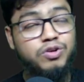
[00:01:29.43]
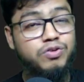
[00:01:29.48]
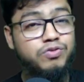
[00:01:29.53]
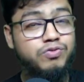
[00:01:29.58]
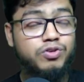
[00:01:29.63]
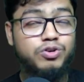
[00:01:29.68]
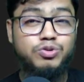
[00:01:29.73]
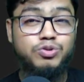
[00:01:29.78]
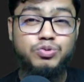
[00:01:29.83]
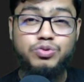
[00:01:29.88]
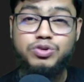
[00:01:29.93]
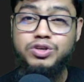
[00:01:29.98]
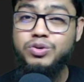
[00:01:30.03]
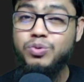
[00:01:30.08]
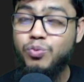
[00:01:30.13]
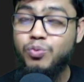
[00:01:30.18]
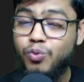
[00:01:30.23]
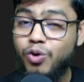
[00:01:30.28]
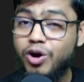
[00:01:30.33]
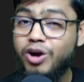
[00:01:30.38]
for
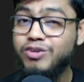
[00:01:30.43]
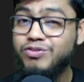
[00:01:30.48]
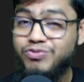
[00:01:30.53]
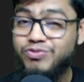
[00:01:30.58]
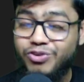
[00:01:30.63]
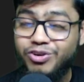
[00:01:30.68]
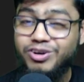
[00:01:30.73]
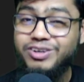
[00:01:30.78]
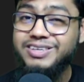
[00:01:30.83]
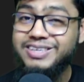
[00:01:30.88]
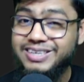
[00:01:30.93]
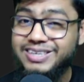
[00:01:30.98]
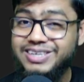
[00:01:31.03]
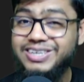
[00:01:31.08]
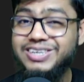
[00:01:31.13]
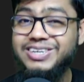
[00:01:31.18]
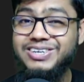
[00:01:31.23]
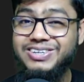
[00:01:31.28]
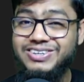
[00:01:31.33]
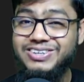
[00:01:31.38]
doing work for
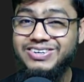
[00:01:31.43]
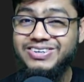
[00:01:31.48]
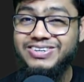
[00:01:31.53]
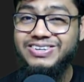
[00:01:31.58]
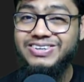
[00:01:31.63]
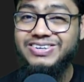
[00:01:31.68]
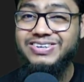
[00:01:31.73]
you.